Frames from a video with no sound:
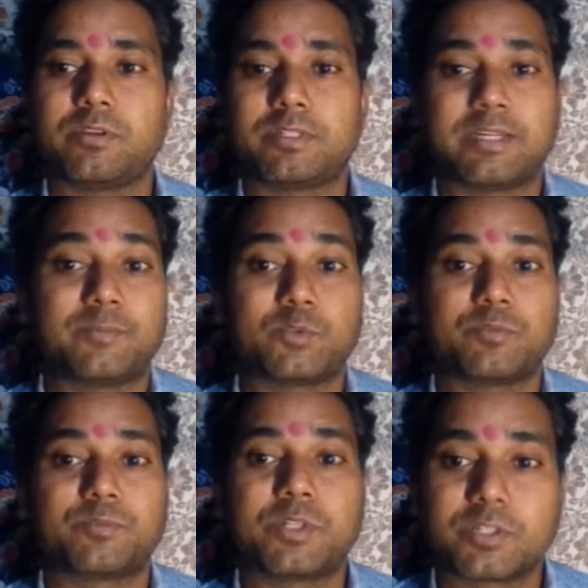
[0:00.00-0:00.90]
types
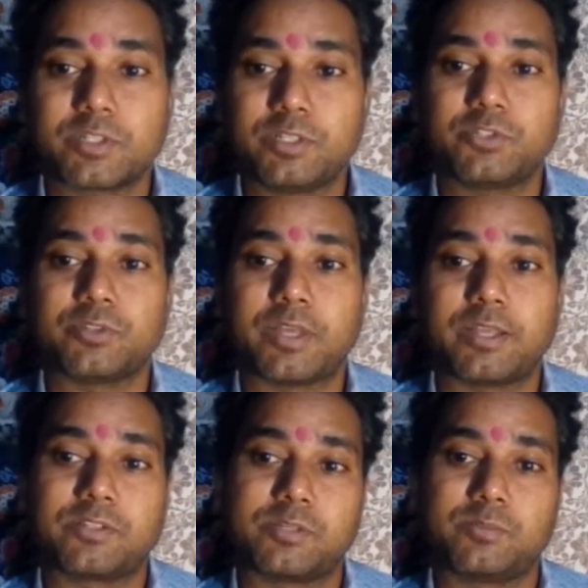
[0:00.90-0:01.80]
of translation
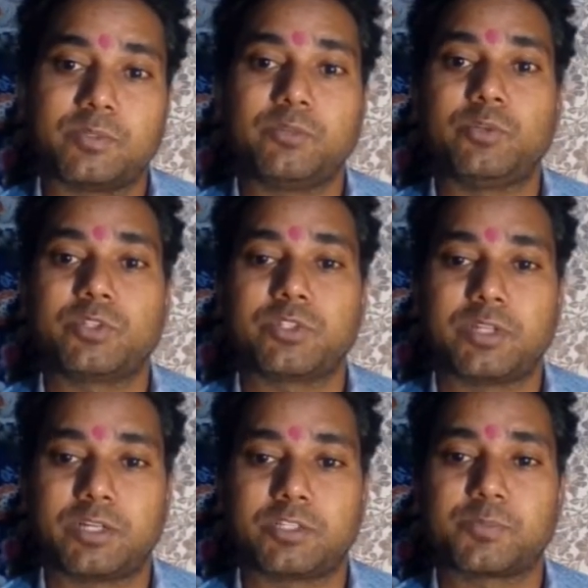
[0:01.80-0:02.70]
and some
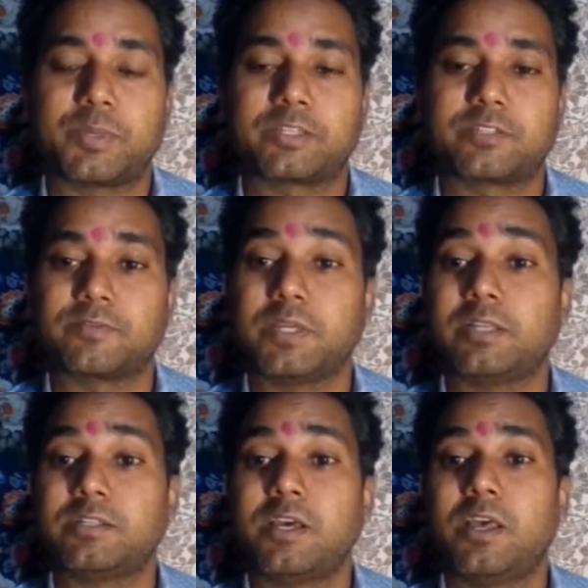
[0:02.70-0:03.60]
linguistic aspects of
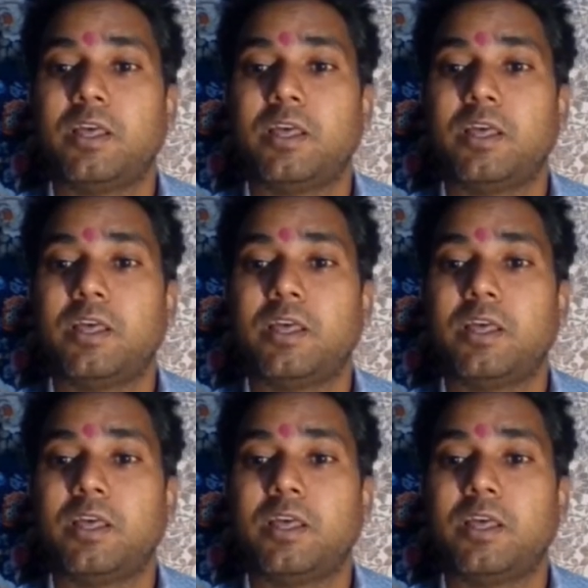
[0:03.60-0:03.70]
it,